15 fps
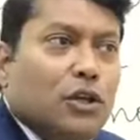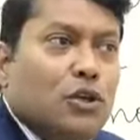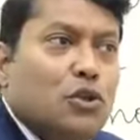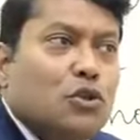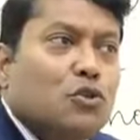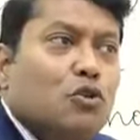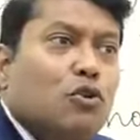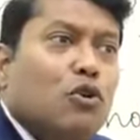
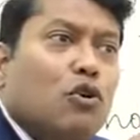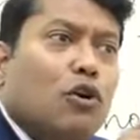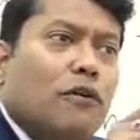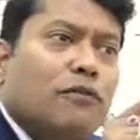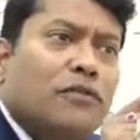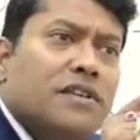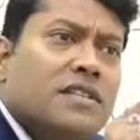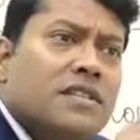so
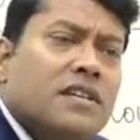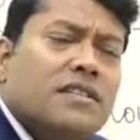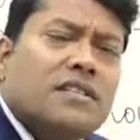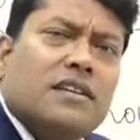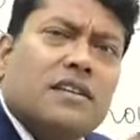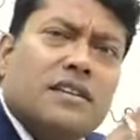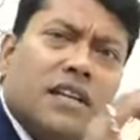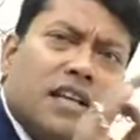officers
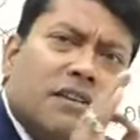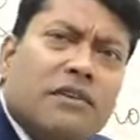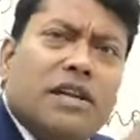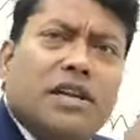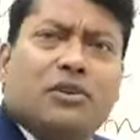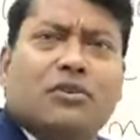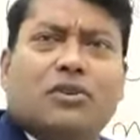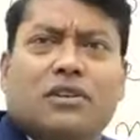are really
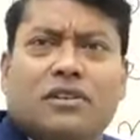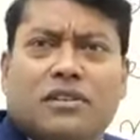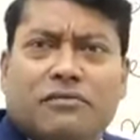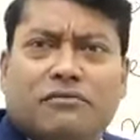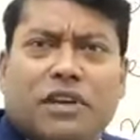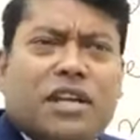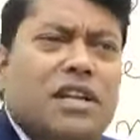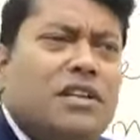very good,
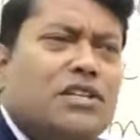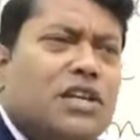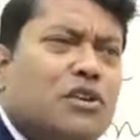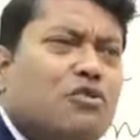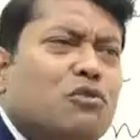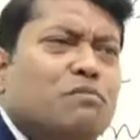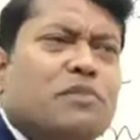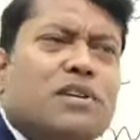very
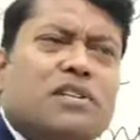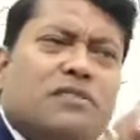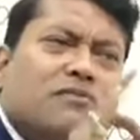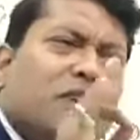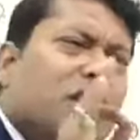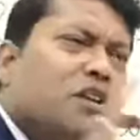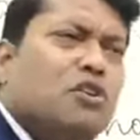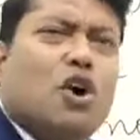genuine person,
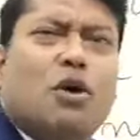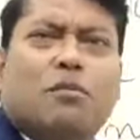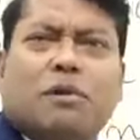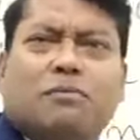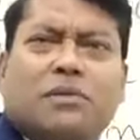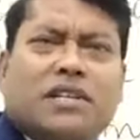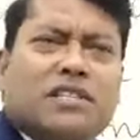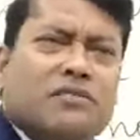very normal
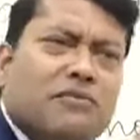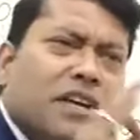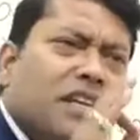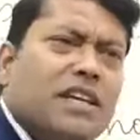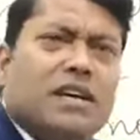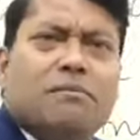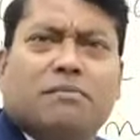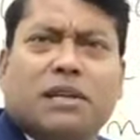person, very
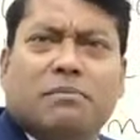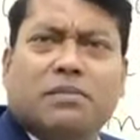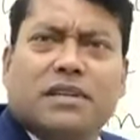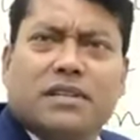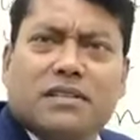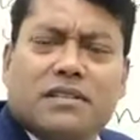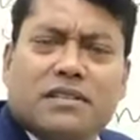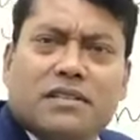humble
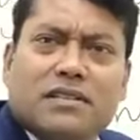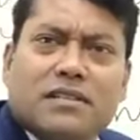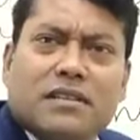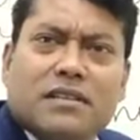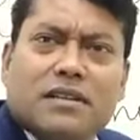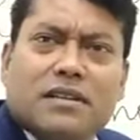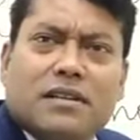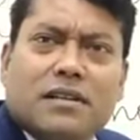person.
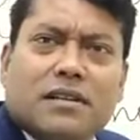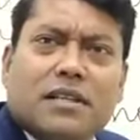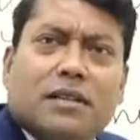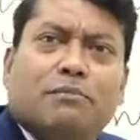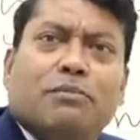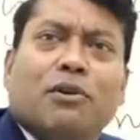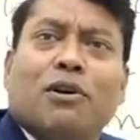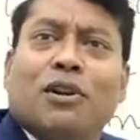The
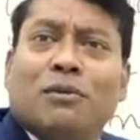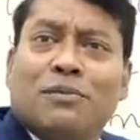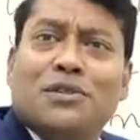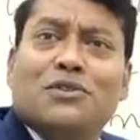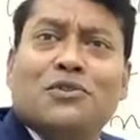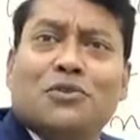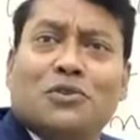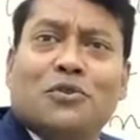problem is,
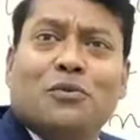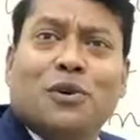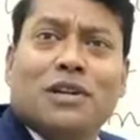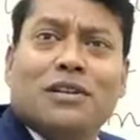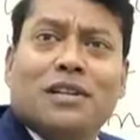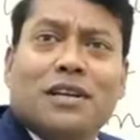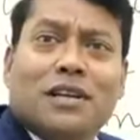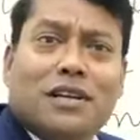you know
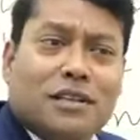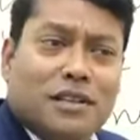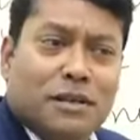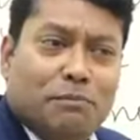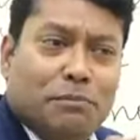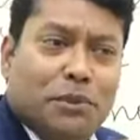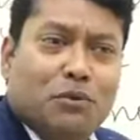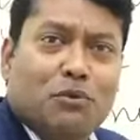what? The
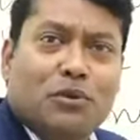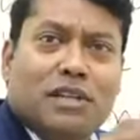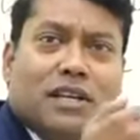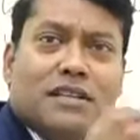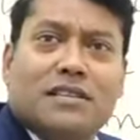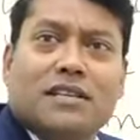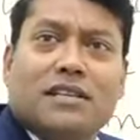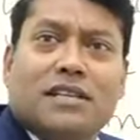peon, they are
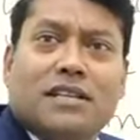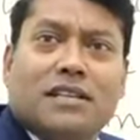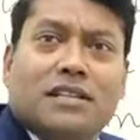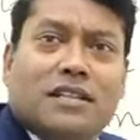sitting in